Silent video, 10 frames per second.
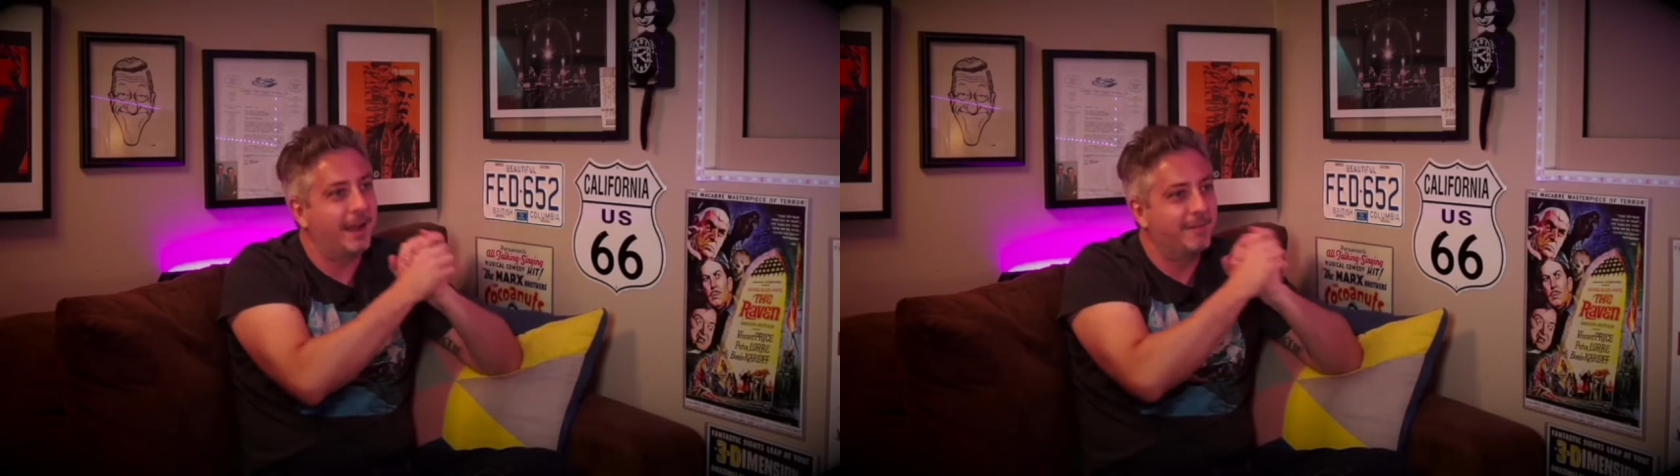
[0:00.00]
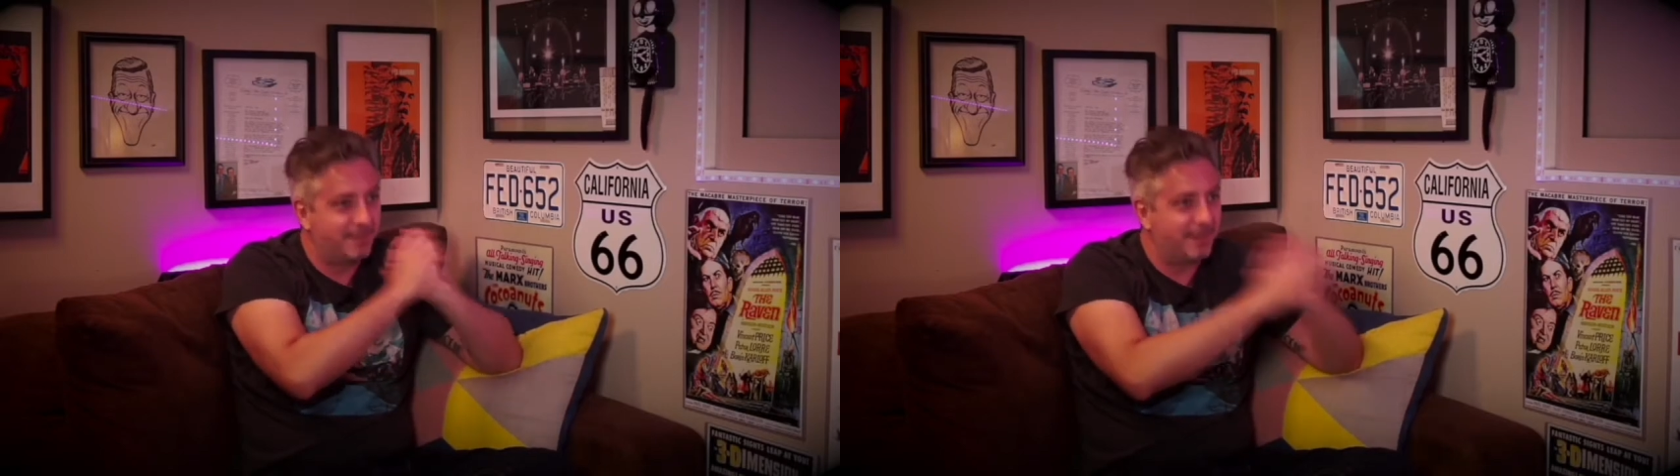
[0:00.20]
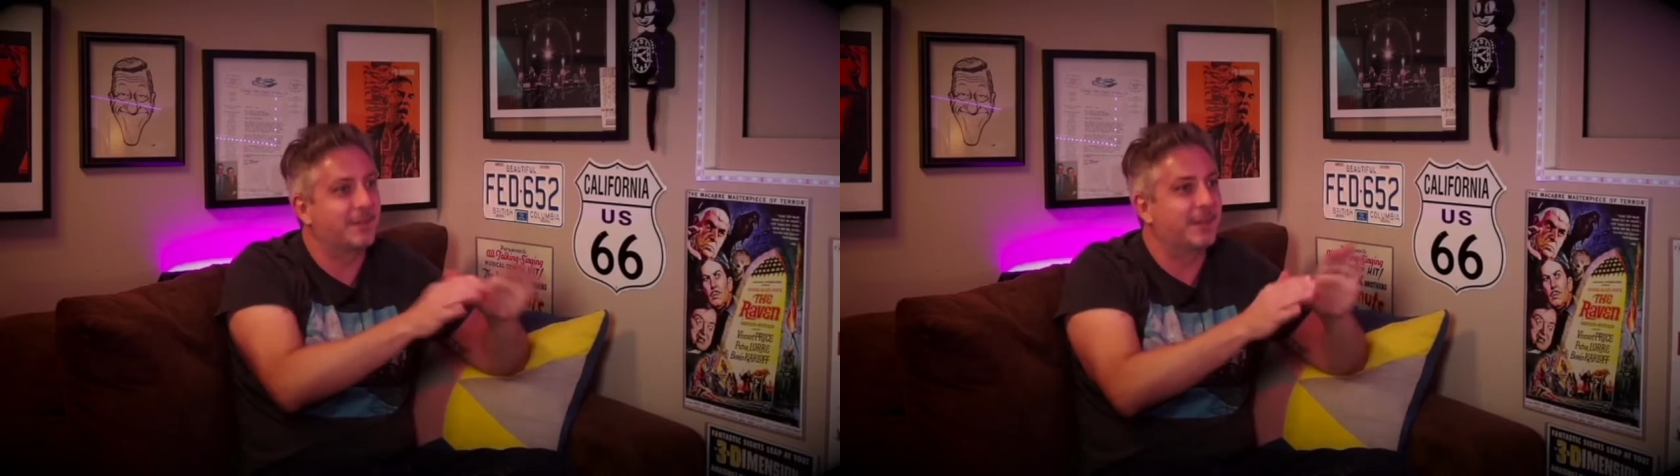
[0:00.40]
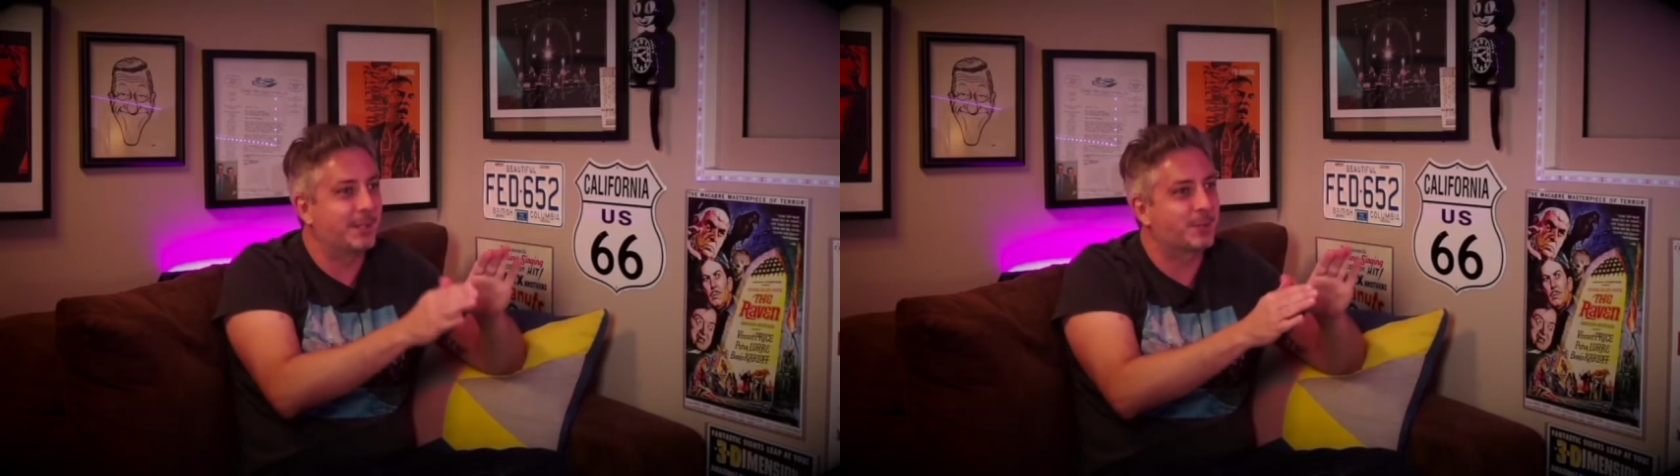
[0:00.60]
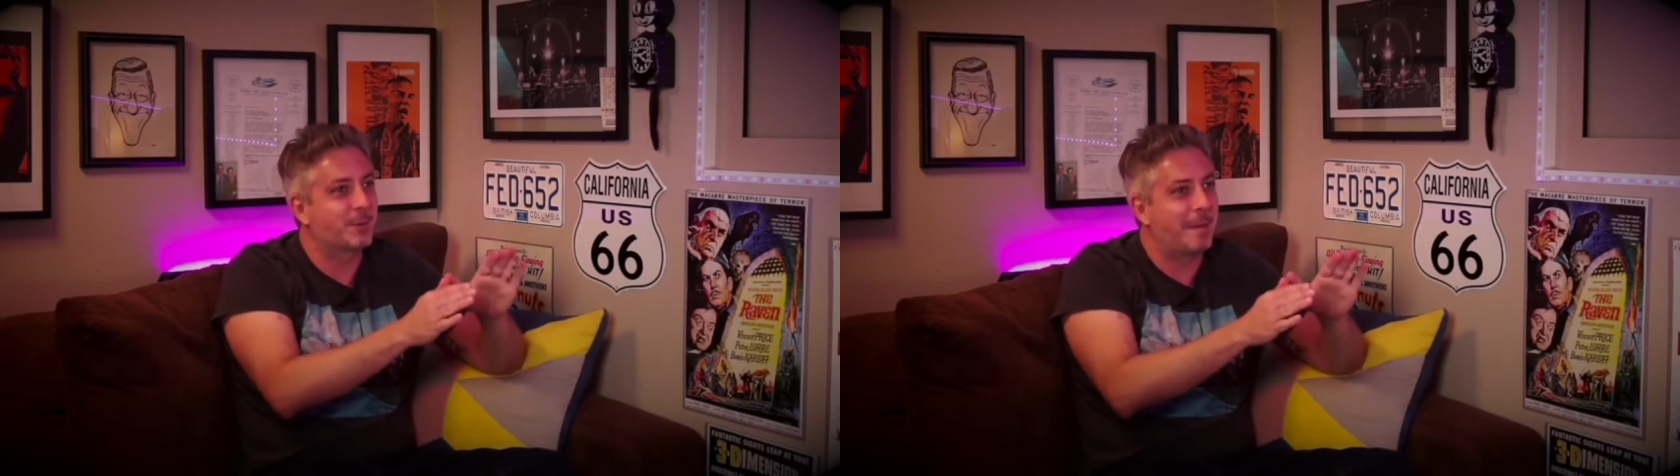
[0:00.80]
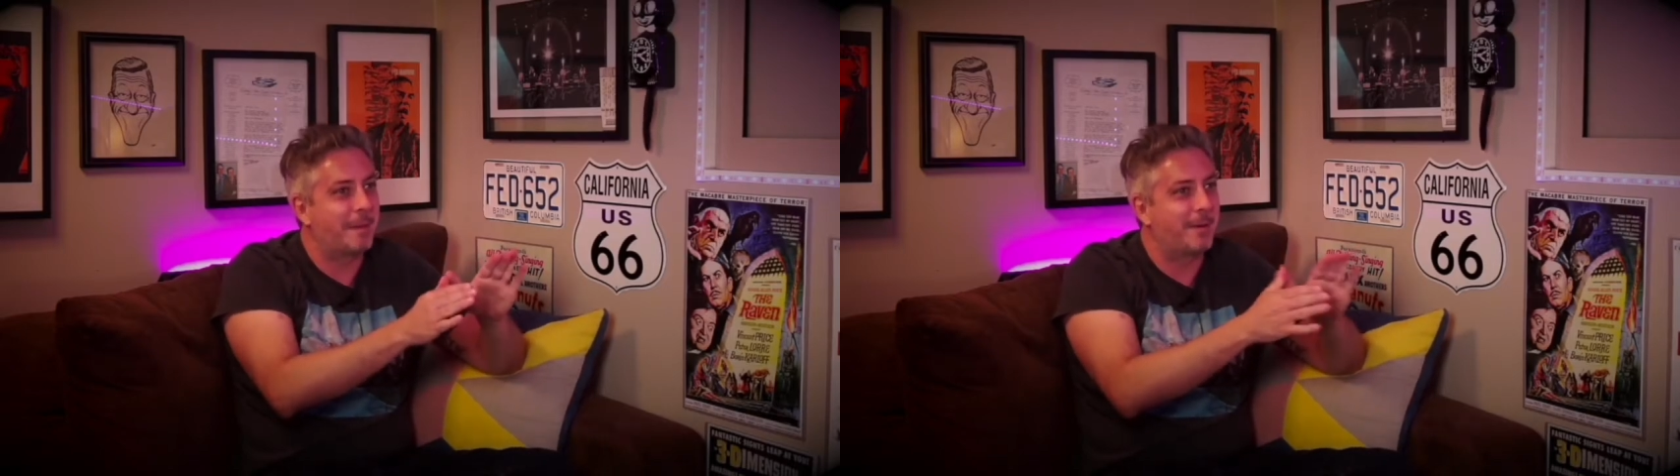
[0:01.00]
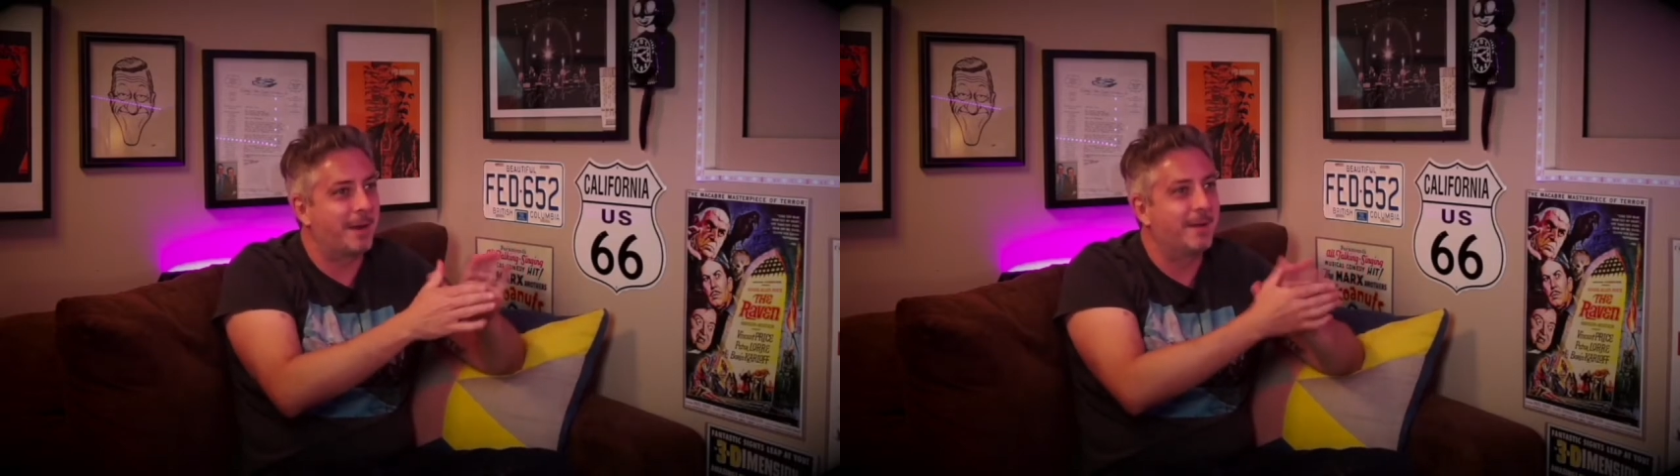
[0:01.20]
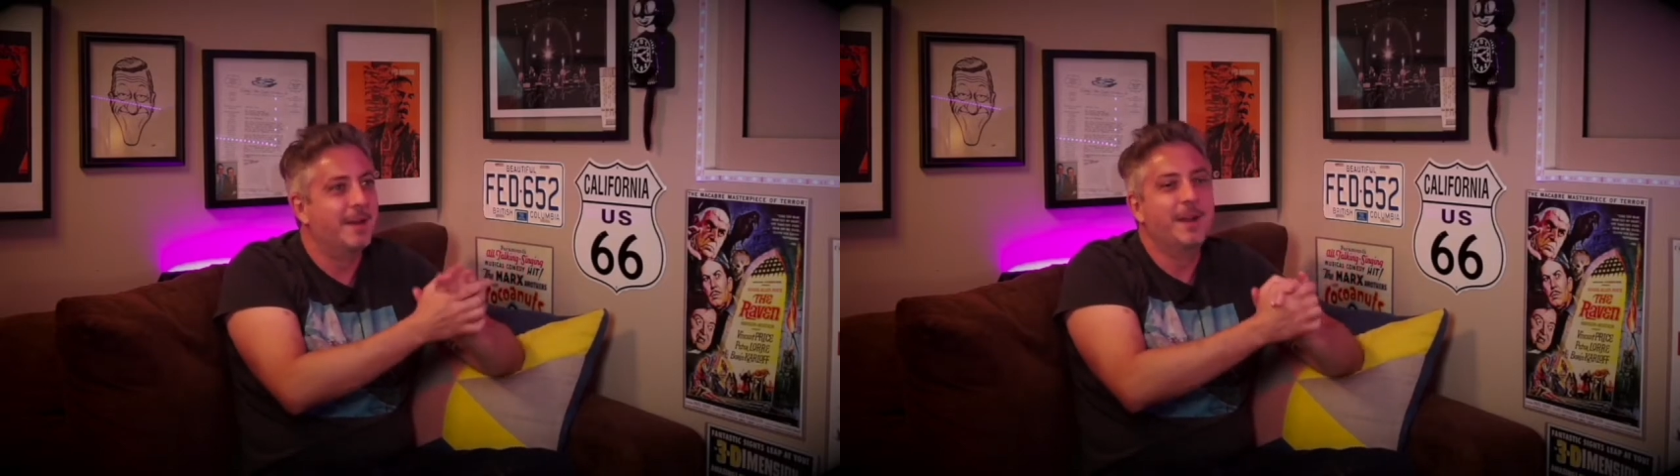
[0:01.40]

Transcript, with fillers: I, I, vividly just remember